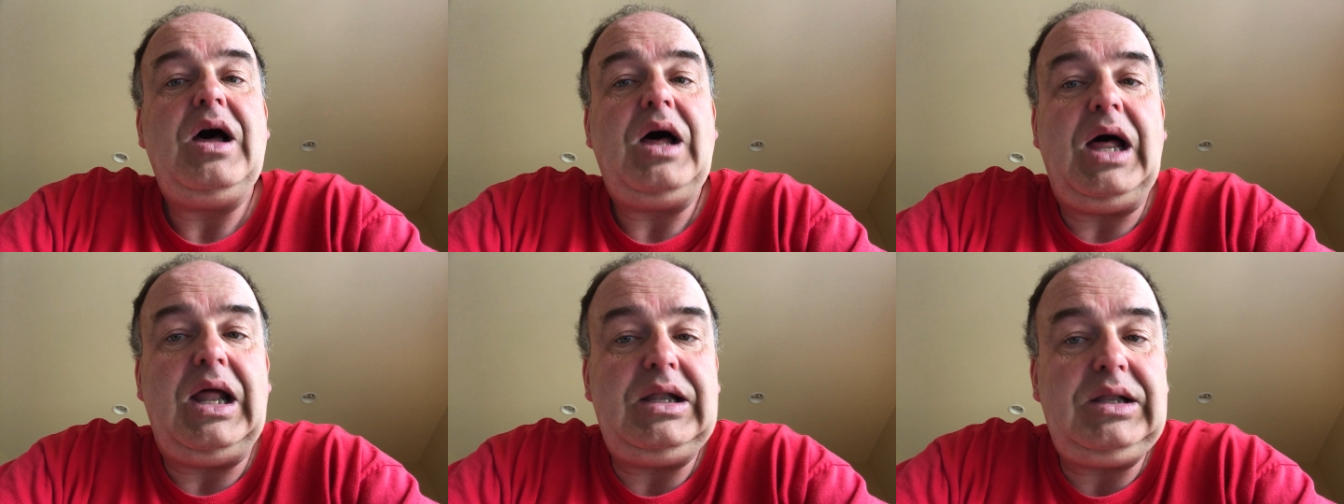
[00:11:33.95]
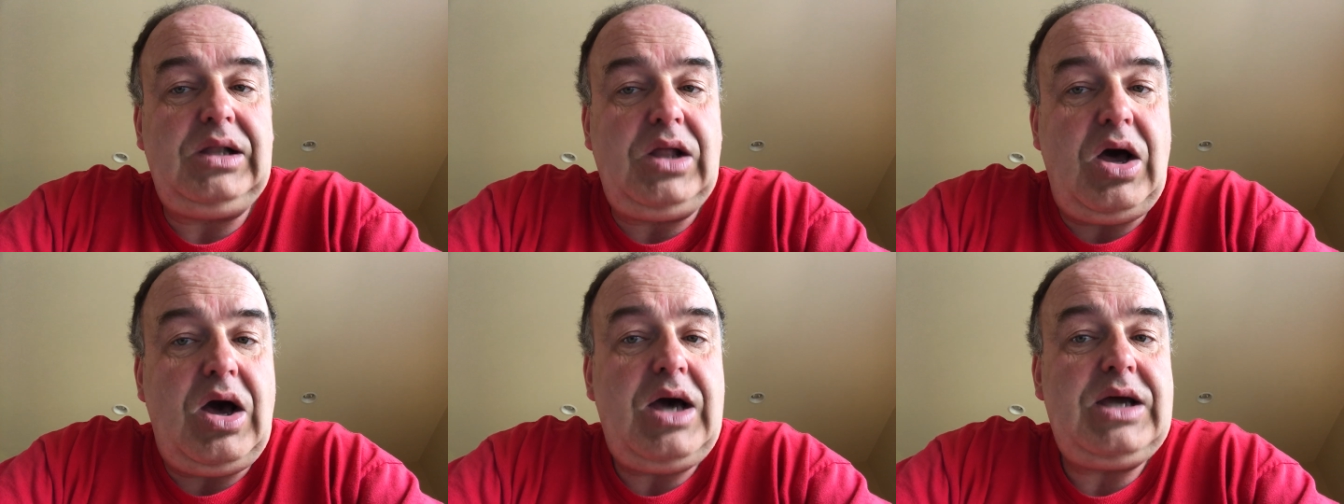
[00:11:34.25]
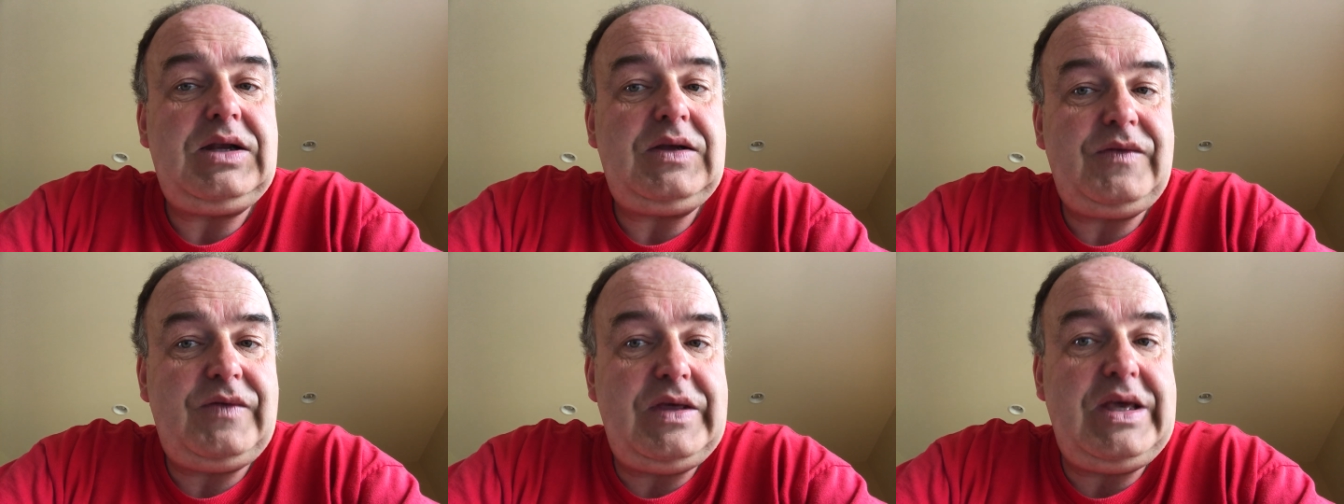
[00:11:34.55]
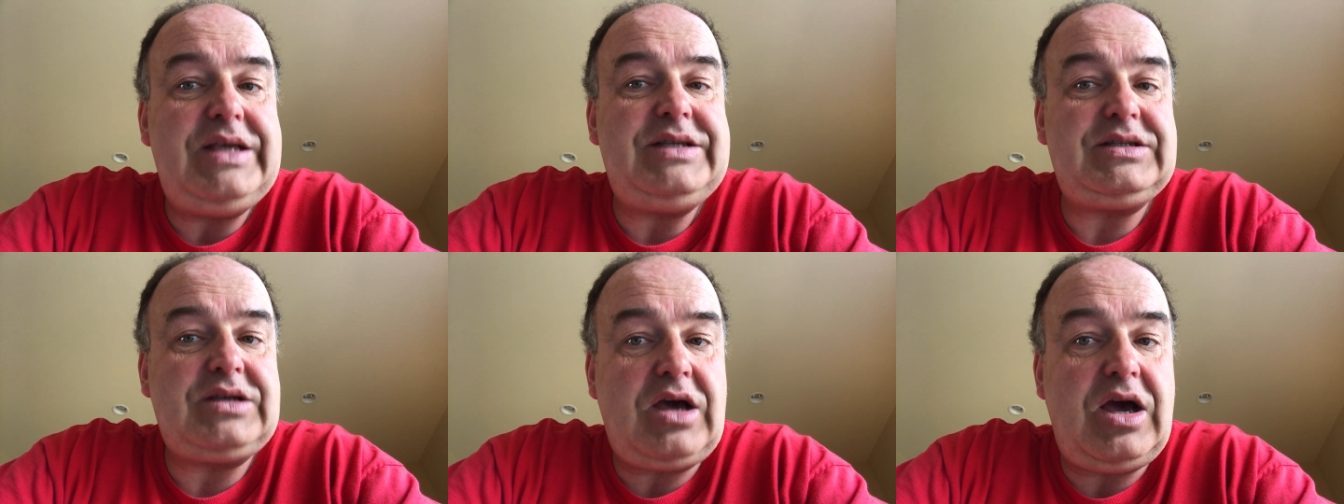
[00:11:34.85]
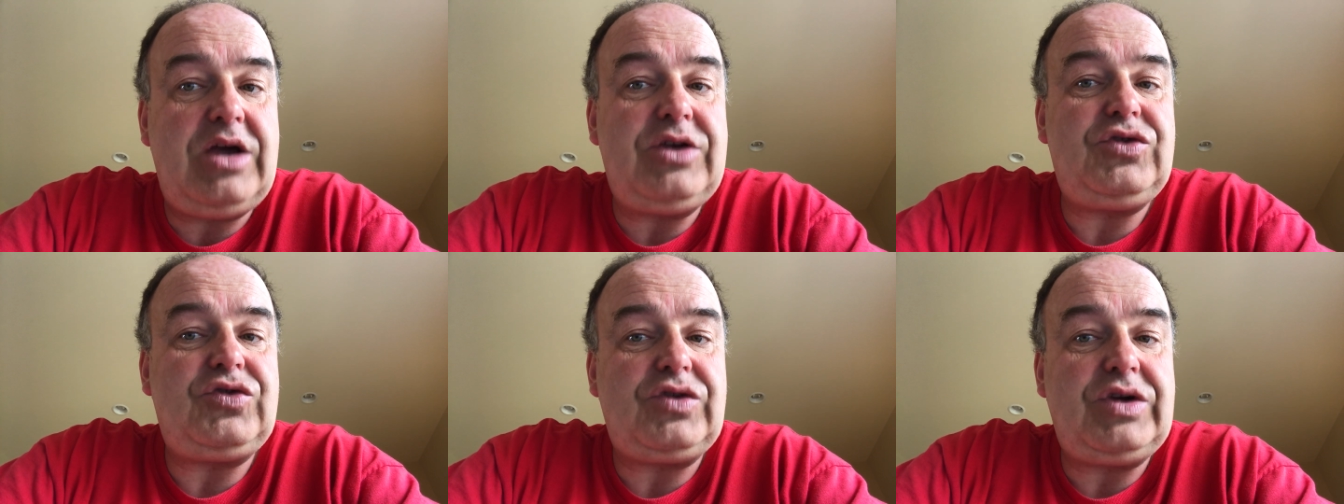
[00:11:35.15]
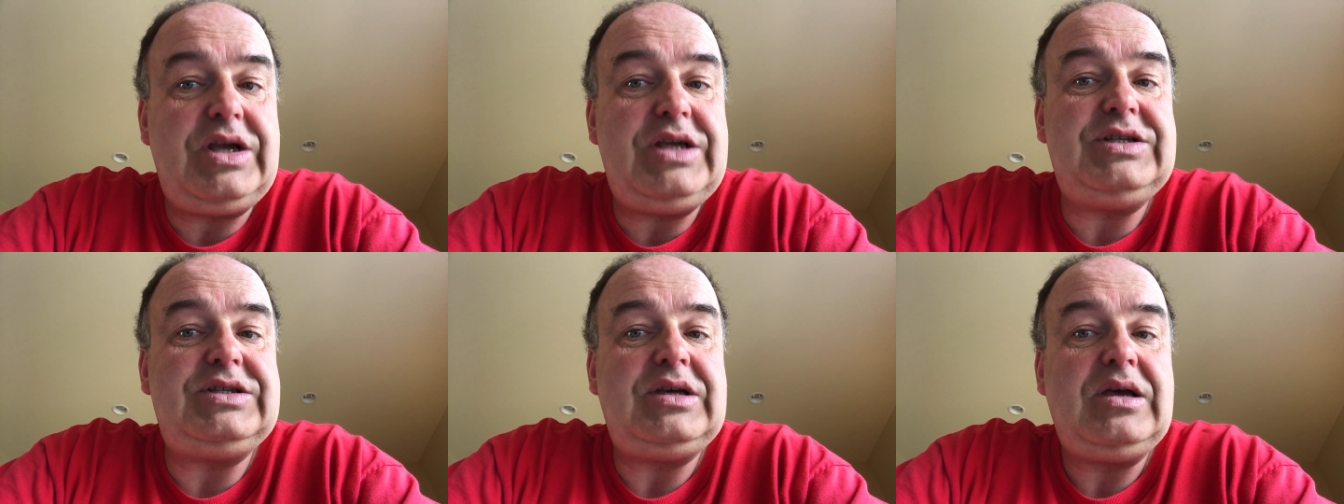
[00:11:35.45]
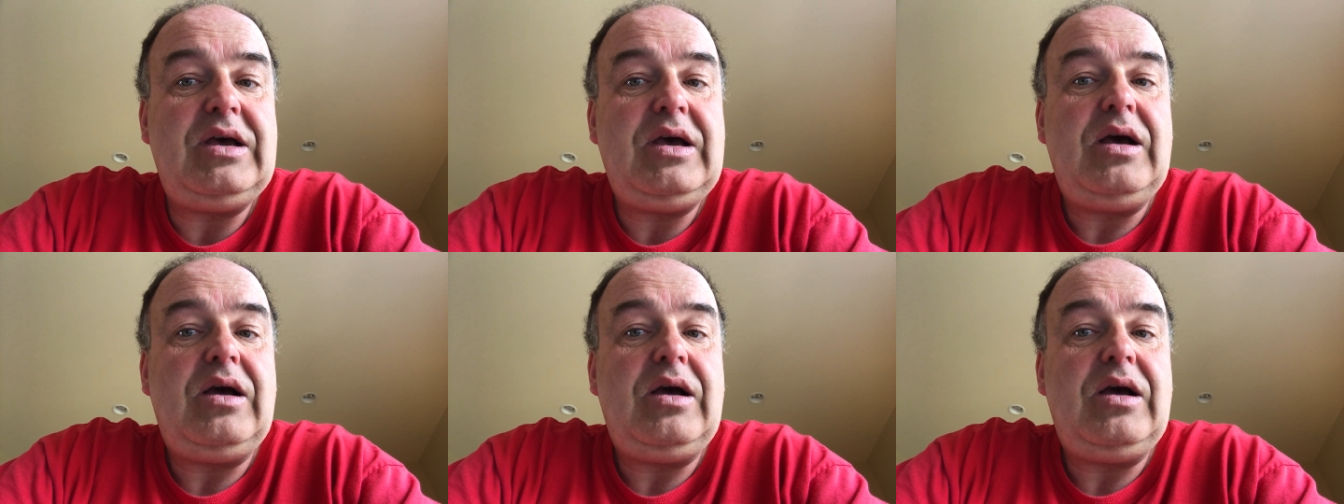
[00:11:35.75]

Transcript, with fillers: A lot of these countries